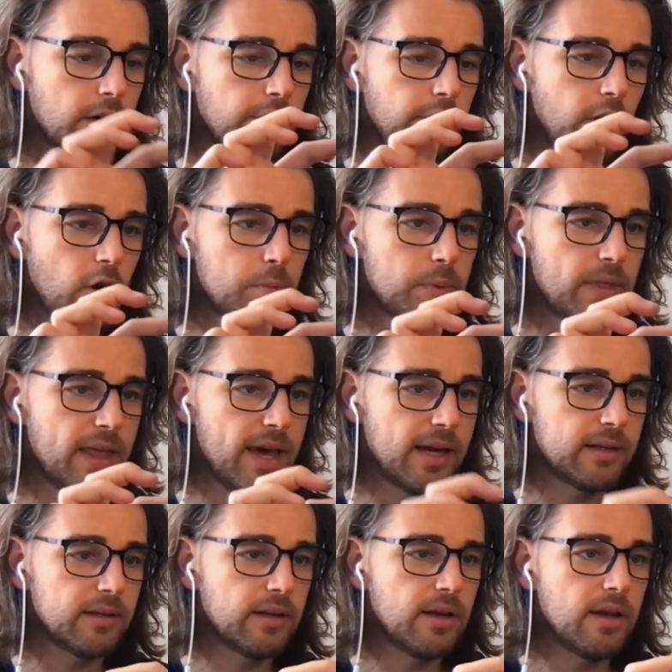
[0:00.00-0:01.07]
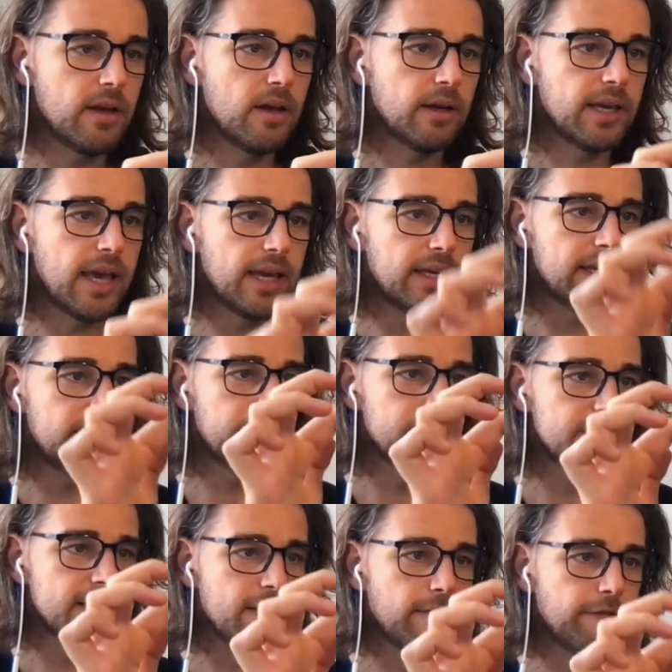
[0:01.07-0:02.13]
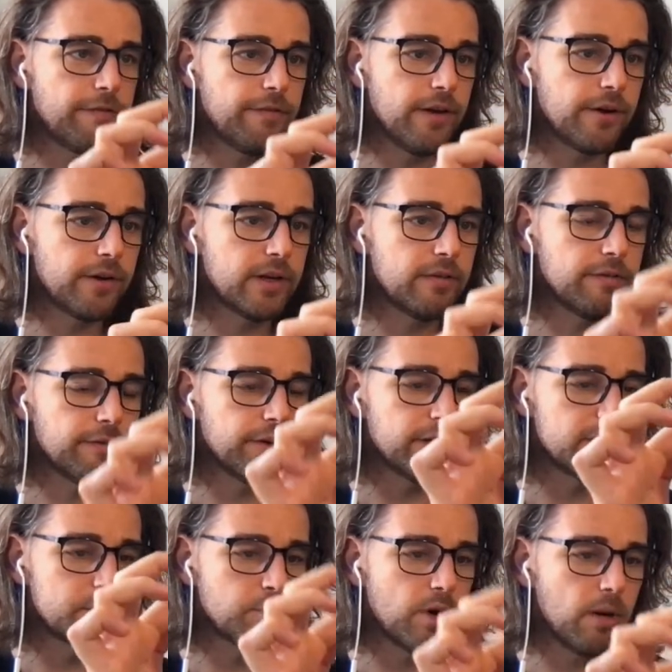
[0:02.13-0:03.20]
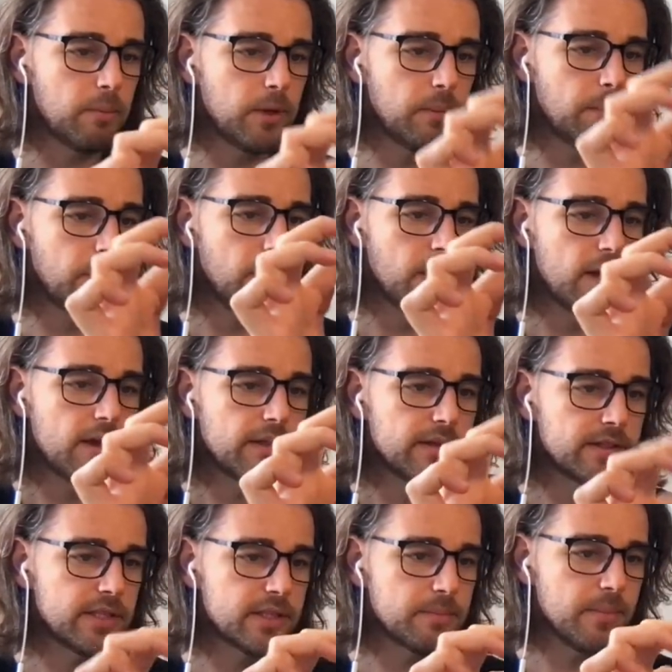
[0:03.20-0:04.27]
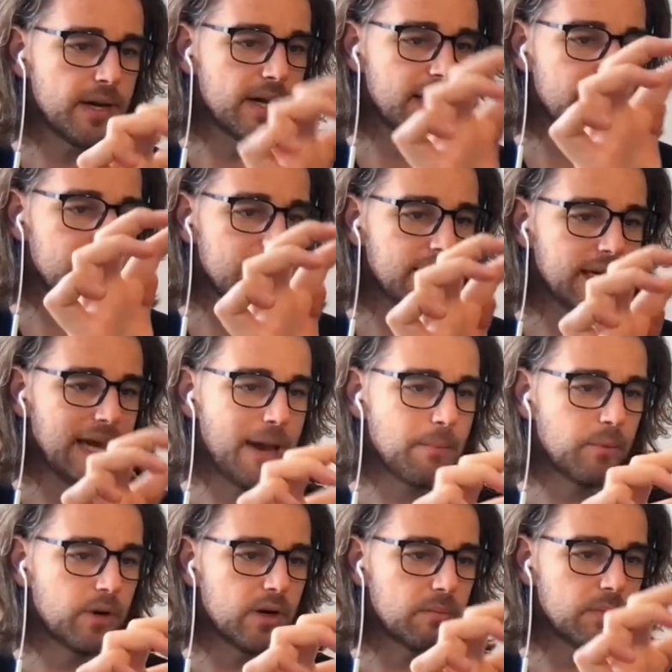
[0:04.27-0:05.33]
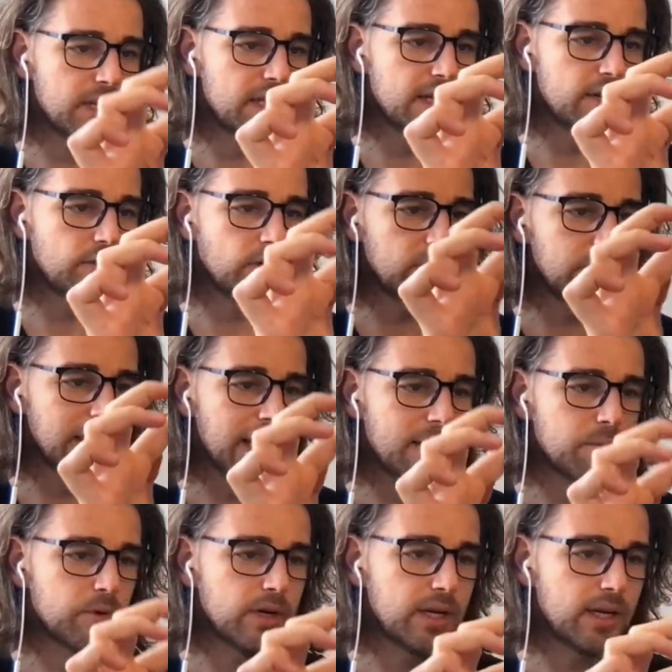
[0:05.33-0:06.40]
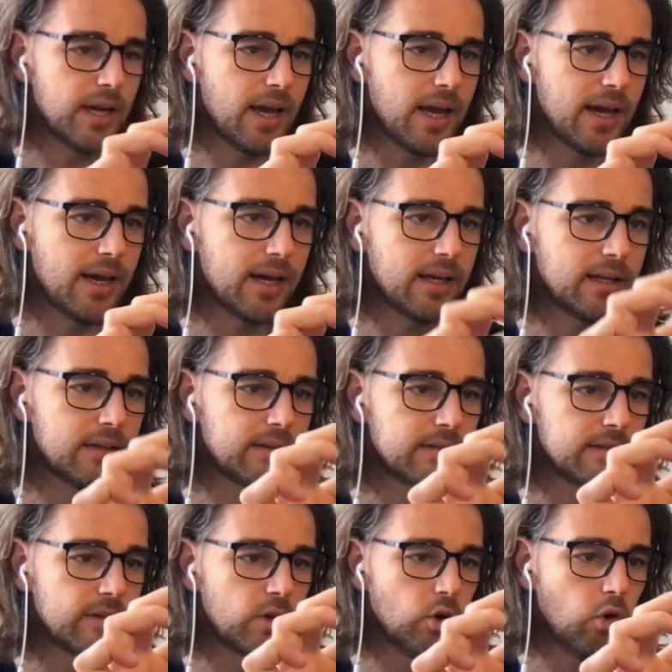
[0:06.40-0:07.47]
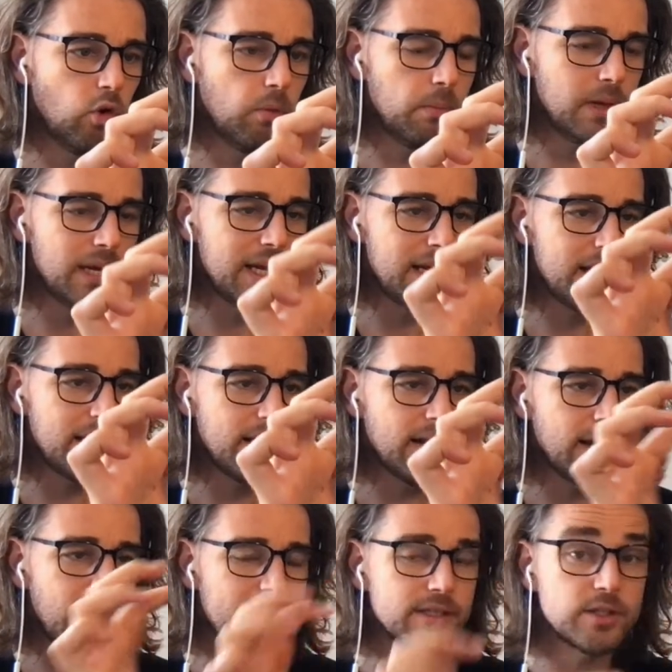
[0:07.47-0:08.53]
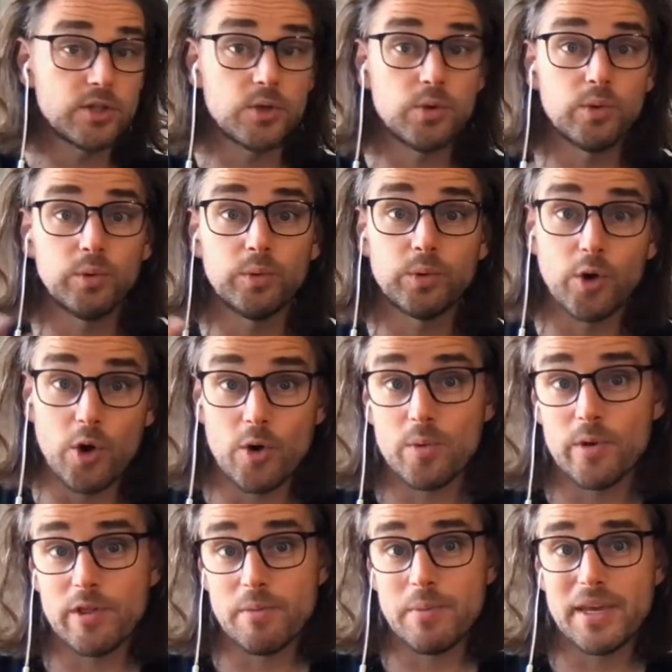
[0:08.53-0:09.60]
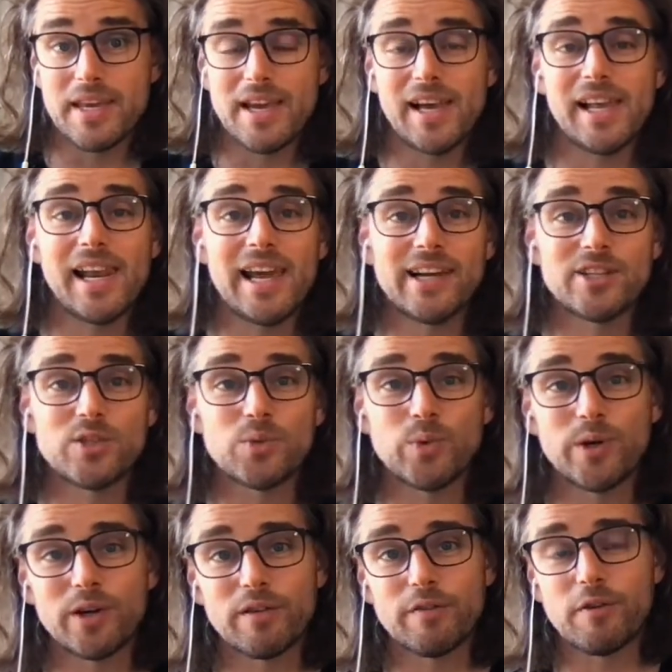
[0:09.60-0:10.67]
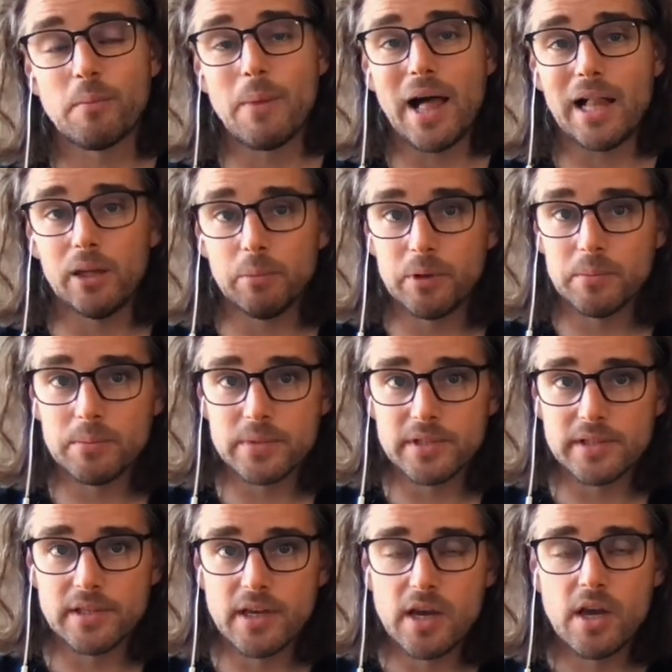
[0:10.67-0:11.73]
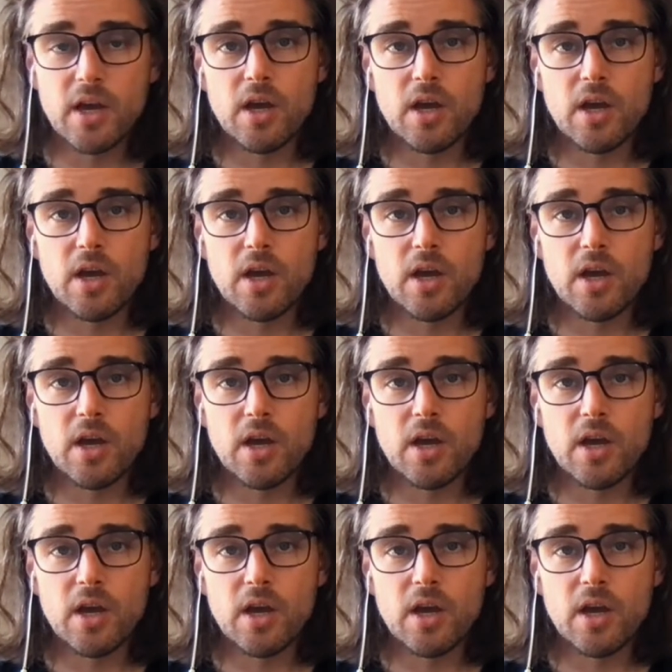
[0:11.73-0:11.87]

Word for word: If we open that, okay, here is our very first problem. This is my camera media roll library, and normally, as you know with me, I like to work from albums.